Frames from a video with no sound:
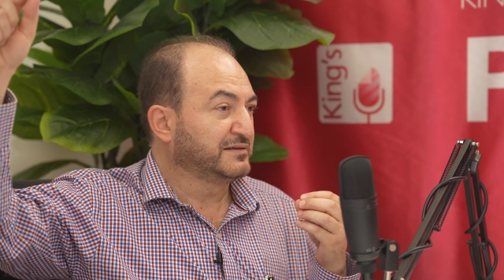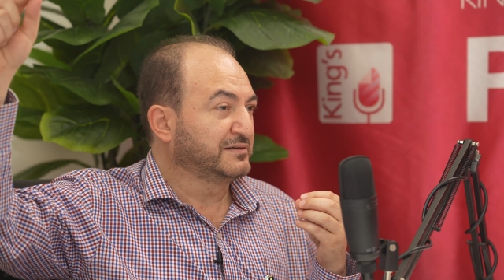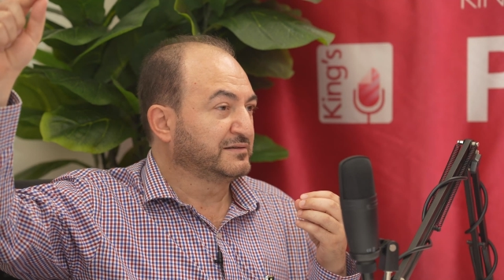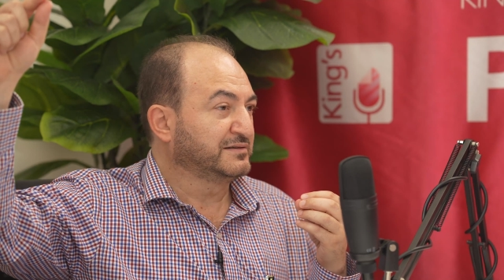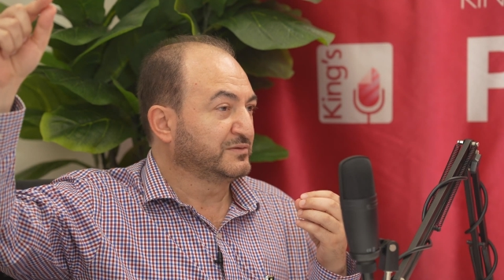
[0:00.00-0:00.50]

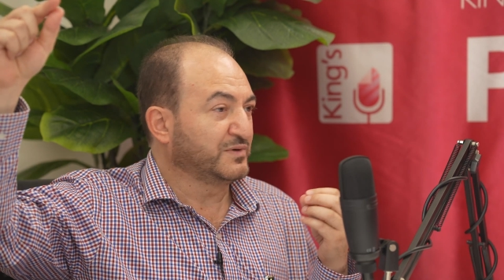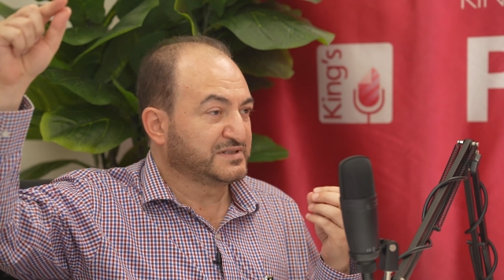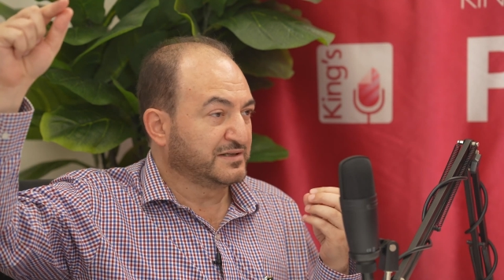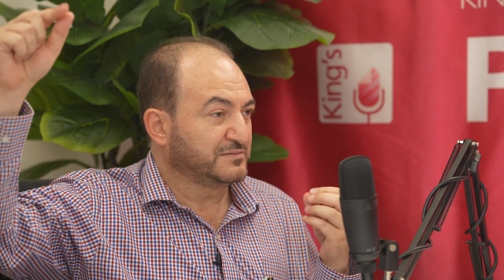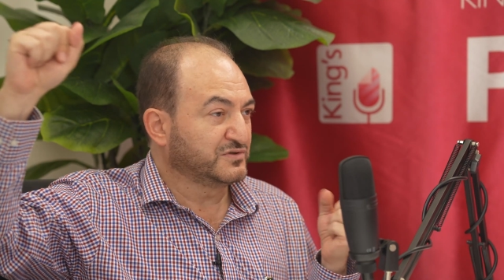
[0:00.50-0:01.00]
Mm-hmm. It
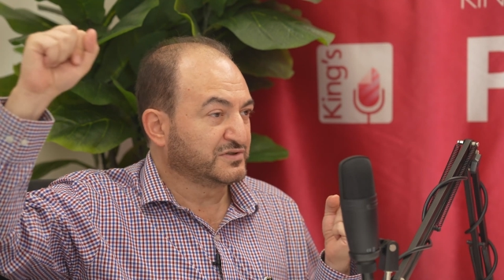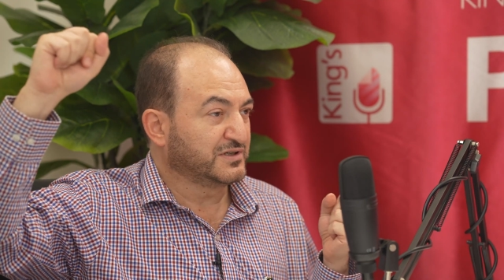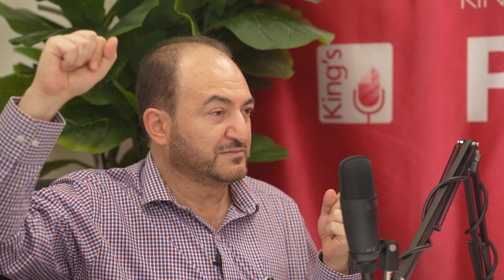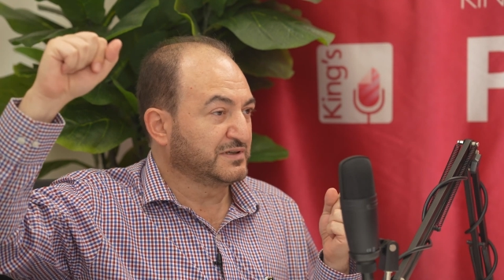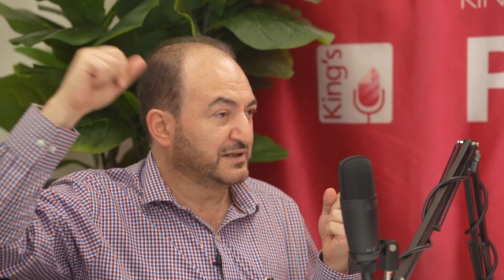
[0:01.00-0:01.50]
wasn't the most
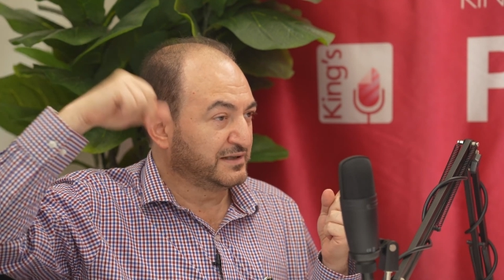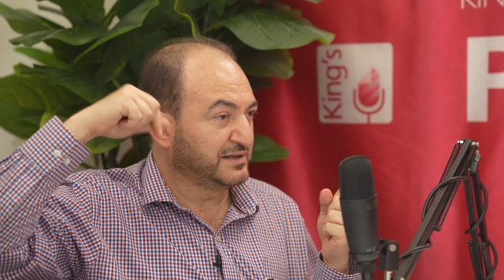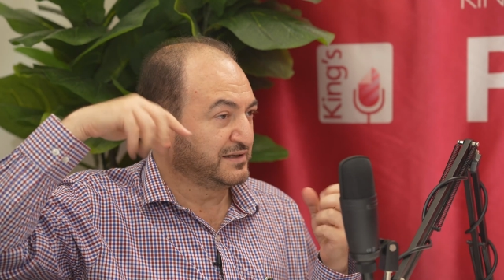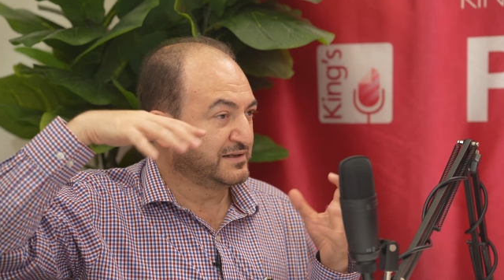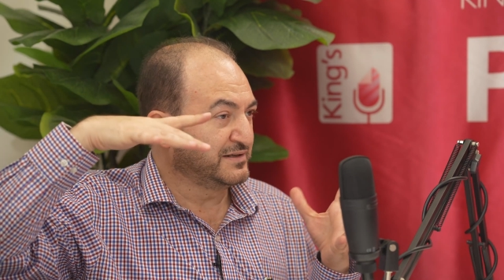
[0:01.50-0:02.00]
common
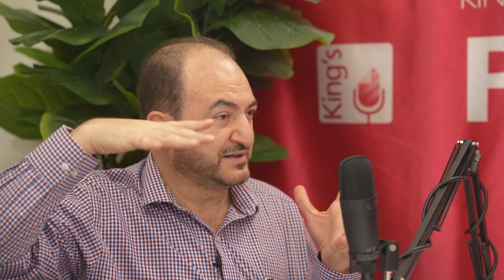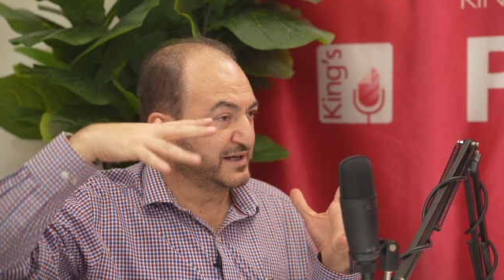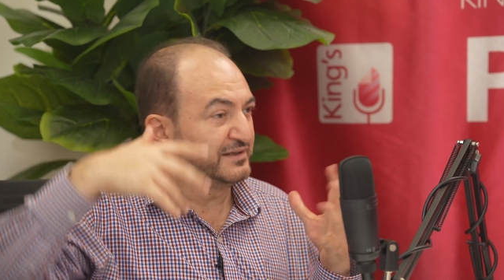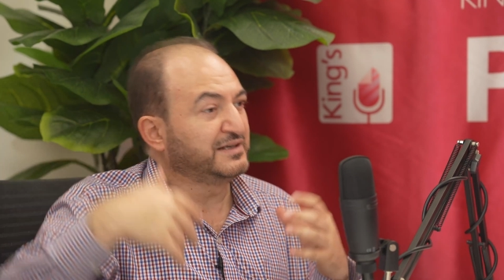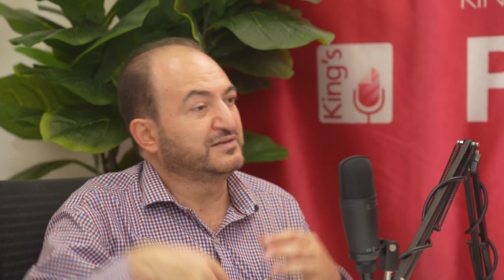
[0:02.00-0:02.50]
until the
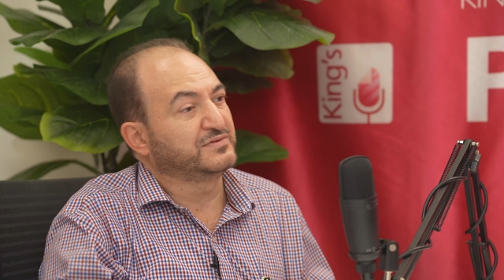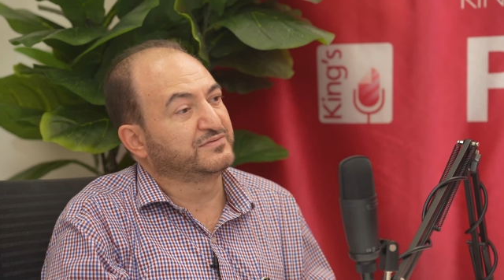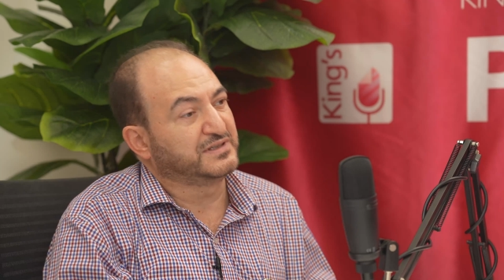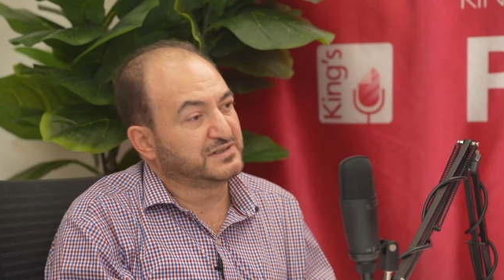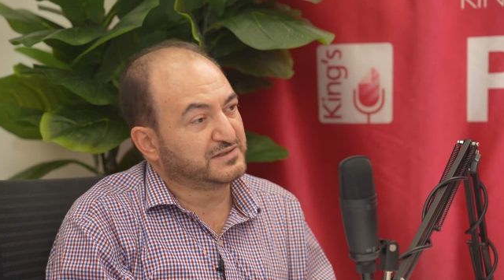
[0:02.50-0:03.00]

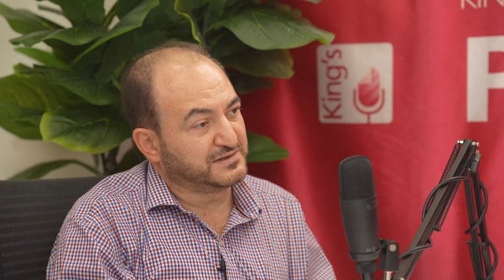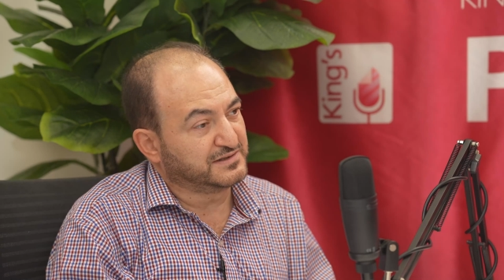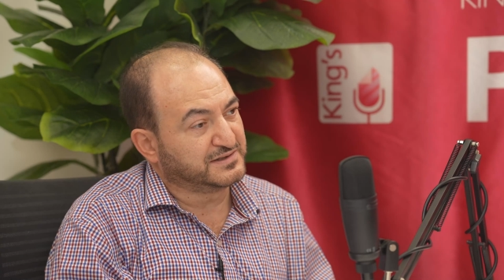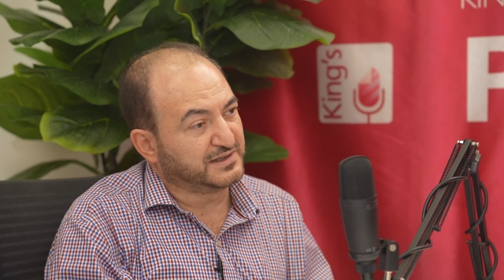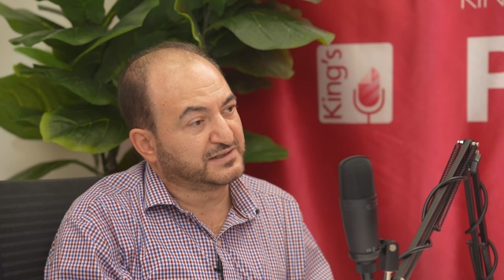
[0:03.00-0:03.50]
1950s
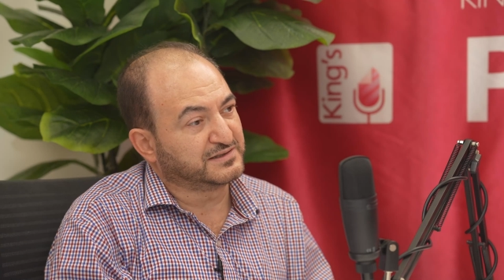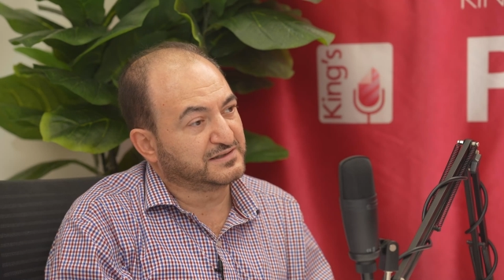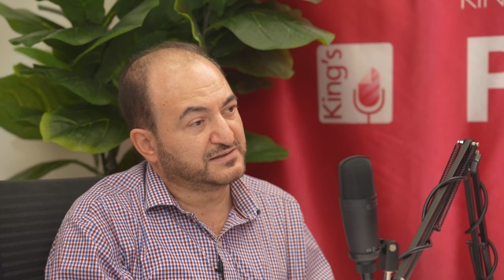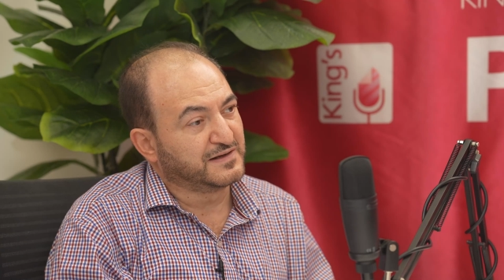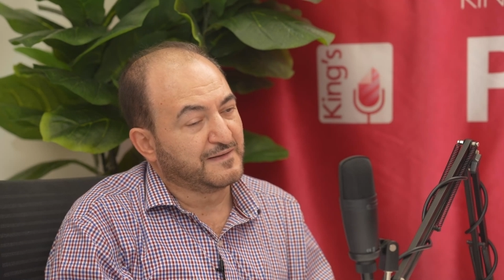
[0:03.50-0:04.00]
and
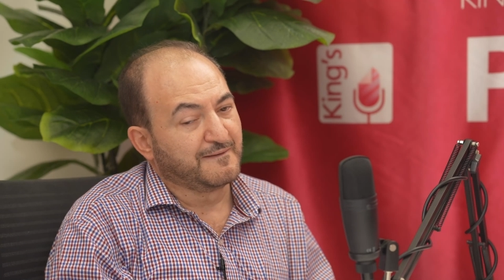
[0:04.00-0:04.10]
60s.